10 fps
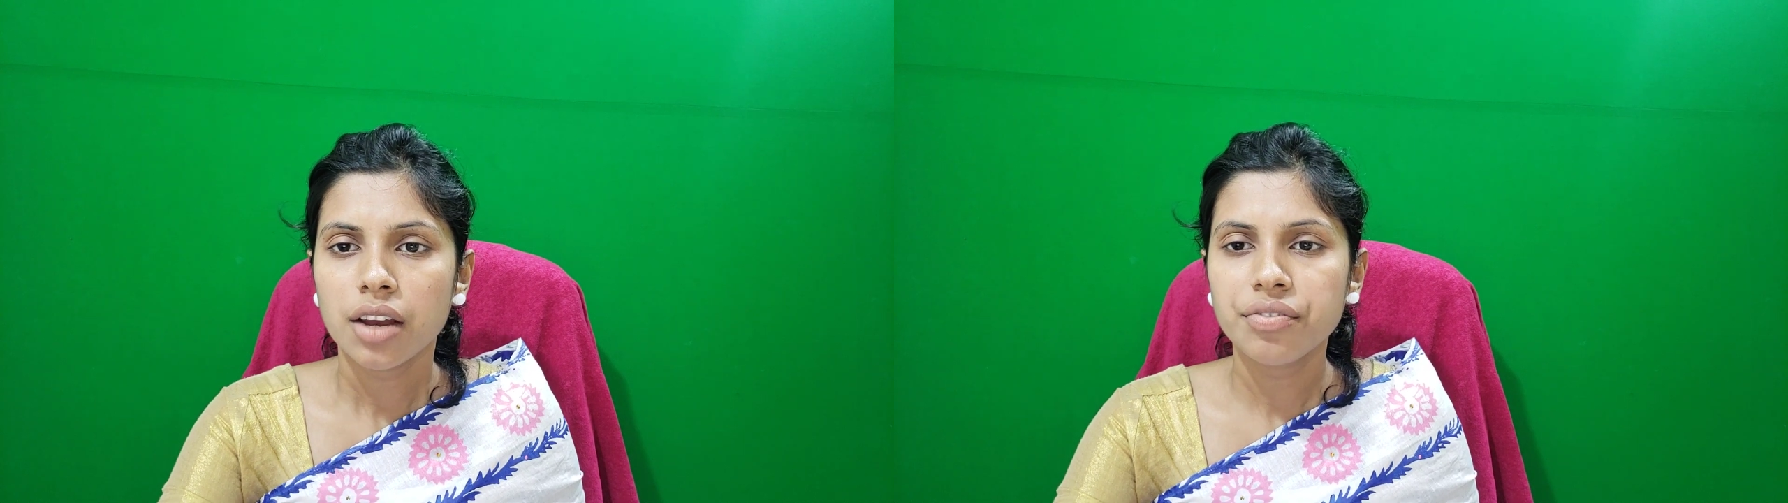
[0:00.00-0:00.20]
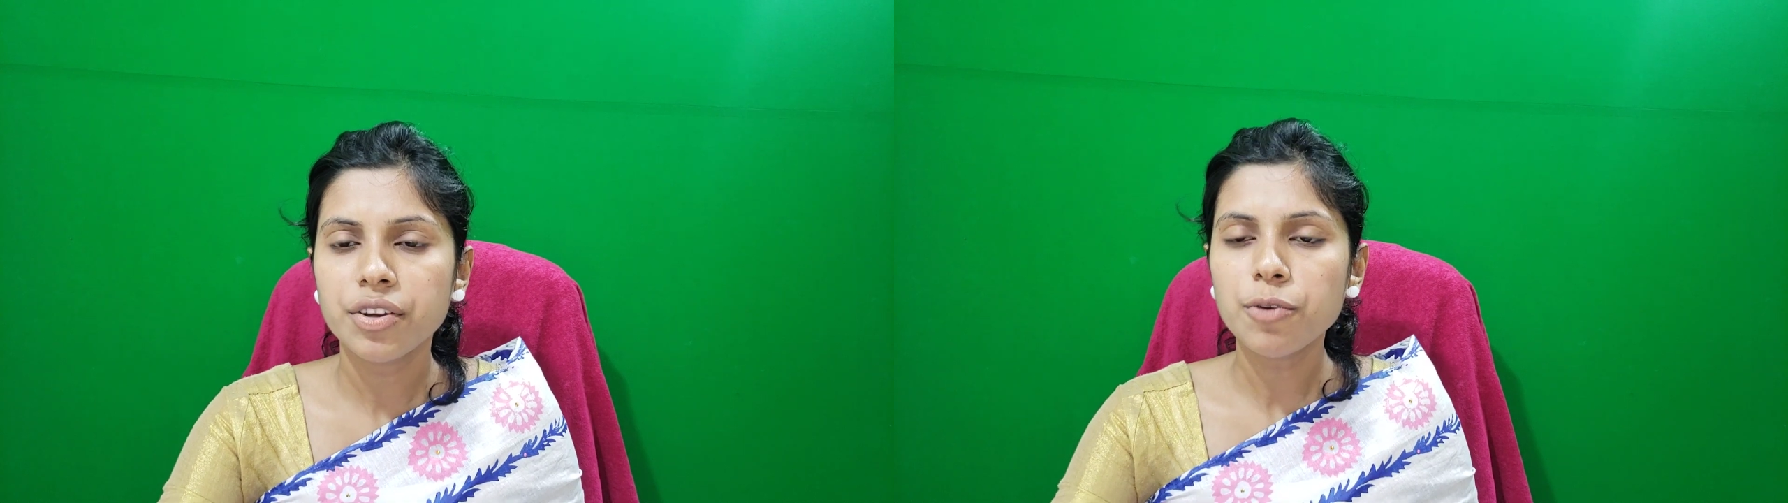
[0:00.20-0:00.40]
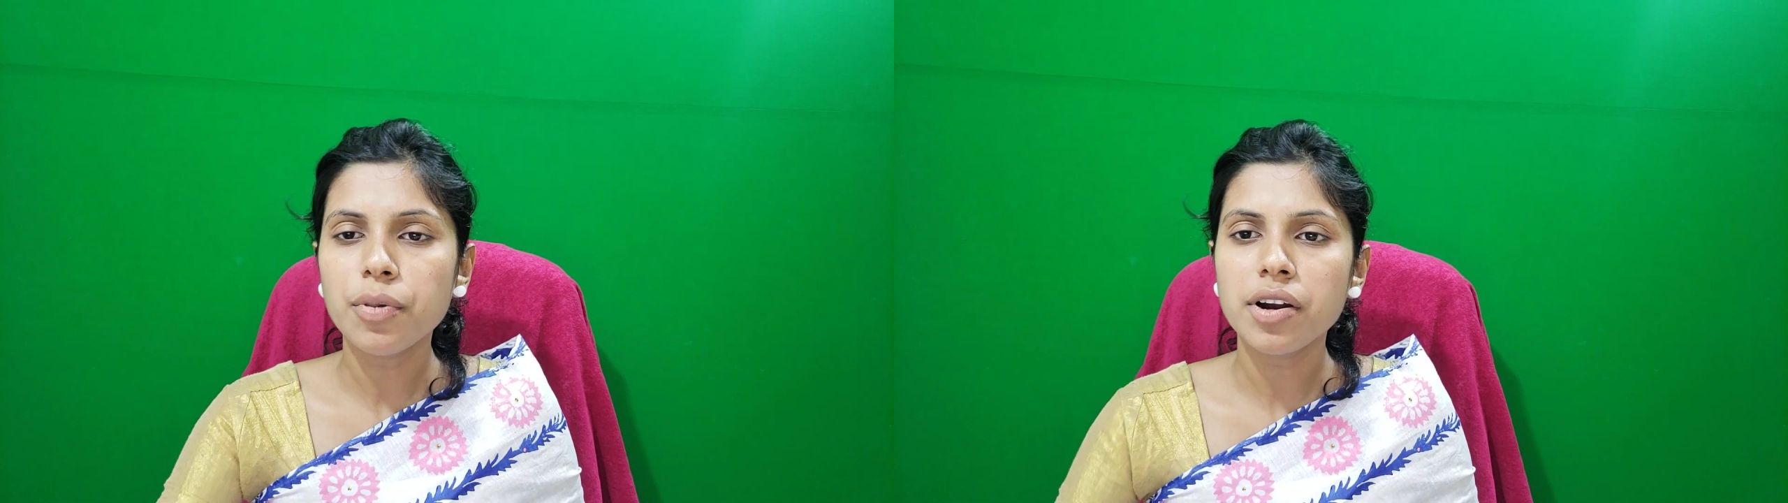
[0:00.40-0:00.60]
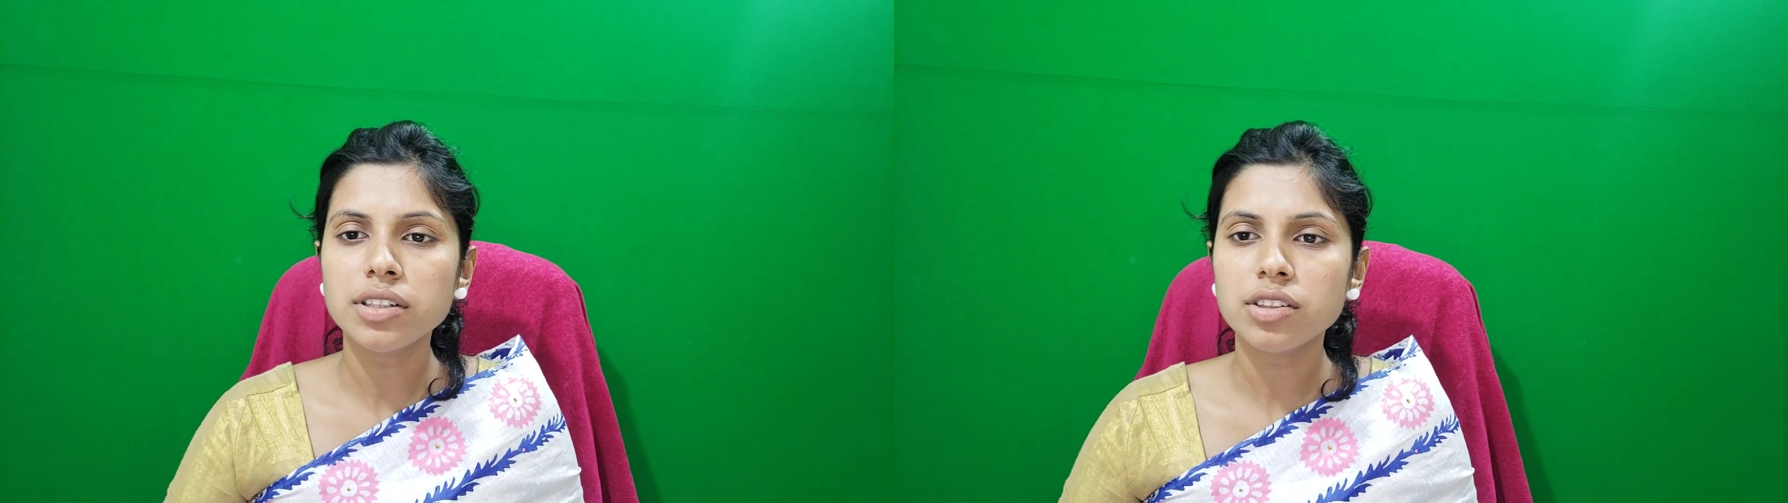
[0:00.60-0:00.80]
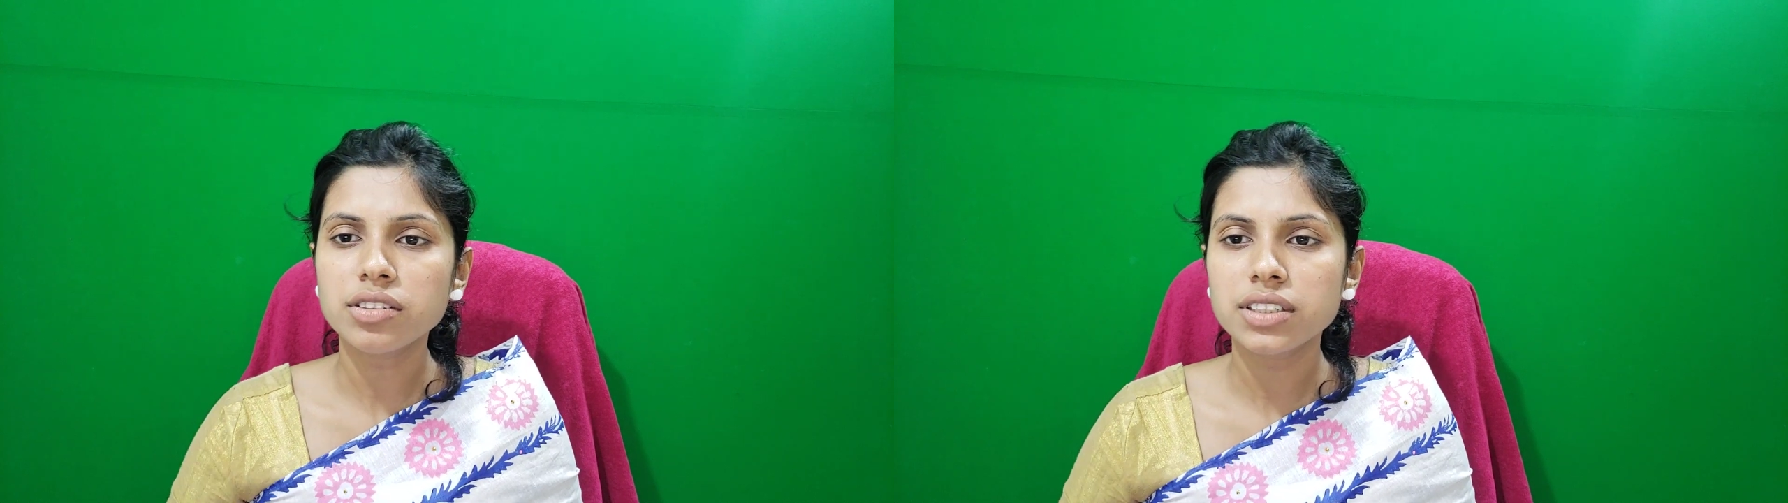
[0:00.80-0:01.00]
A few
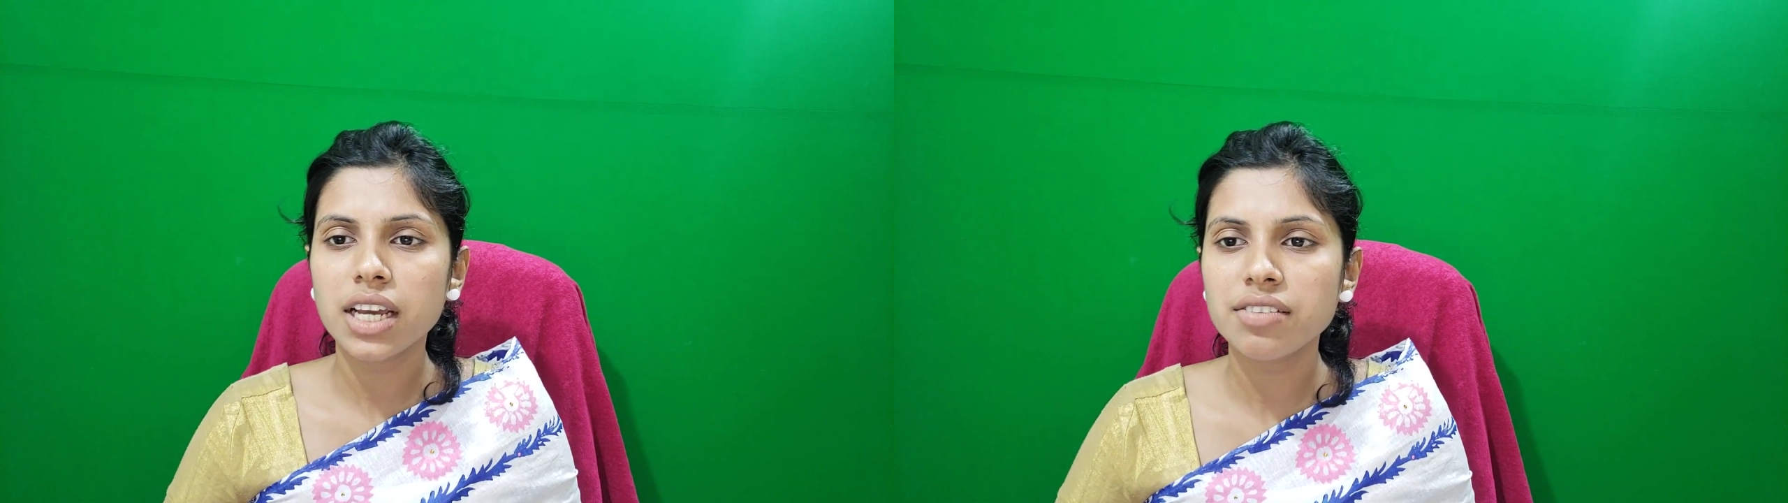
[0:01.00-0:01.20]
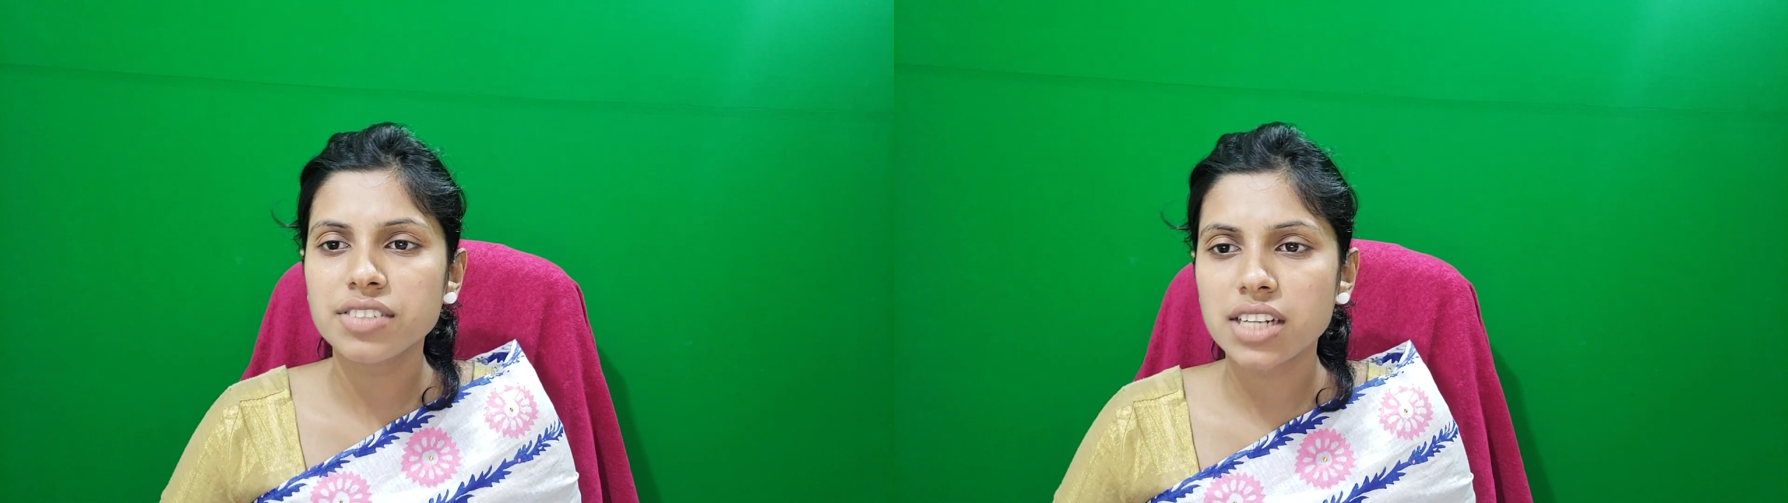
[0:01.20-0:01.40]
points on safe